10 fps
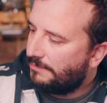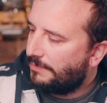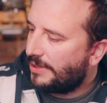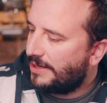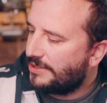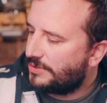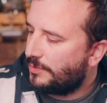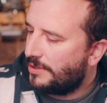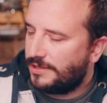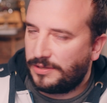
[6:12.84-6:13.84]
But it is
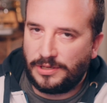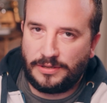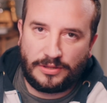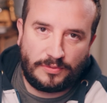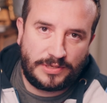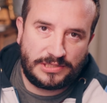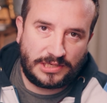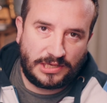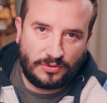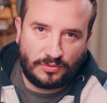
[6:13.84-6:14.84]
one of the ones I
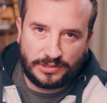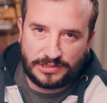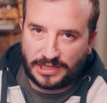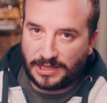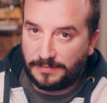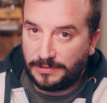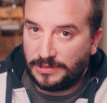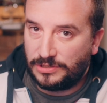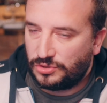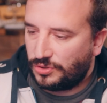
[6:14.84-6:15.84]
can go and tap and
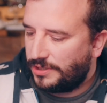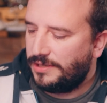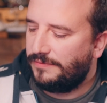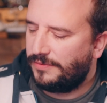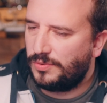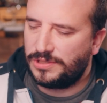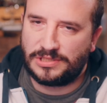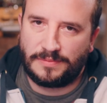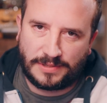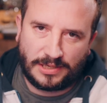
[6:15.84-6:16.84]
enjoy if I want
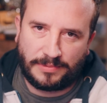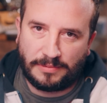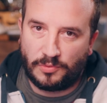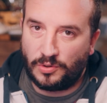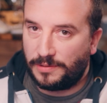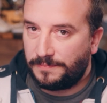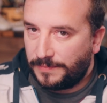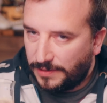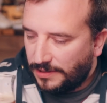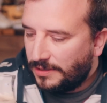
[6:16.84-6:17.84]
something a bit more
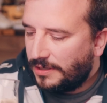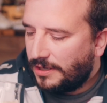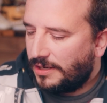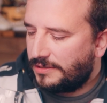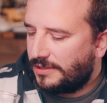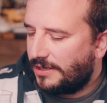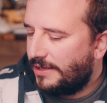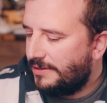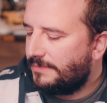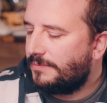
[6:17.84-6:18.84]
harder
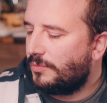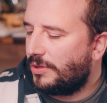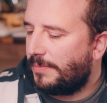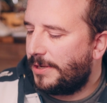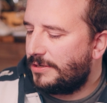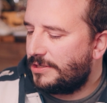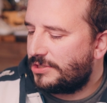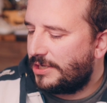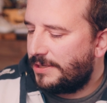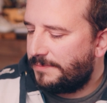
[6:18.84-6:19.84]
hitting with the bitterness
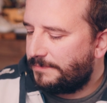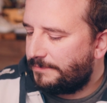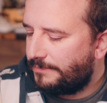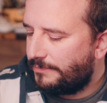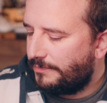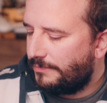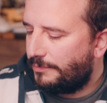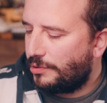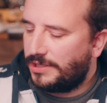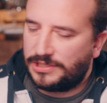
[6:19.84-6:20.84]
in it.
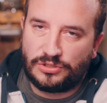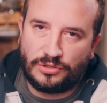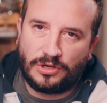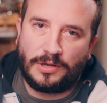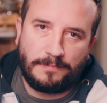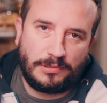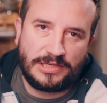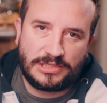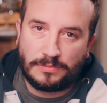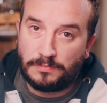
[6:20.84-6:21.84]
But it's not
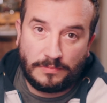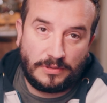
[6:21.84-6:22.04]
unpleasant,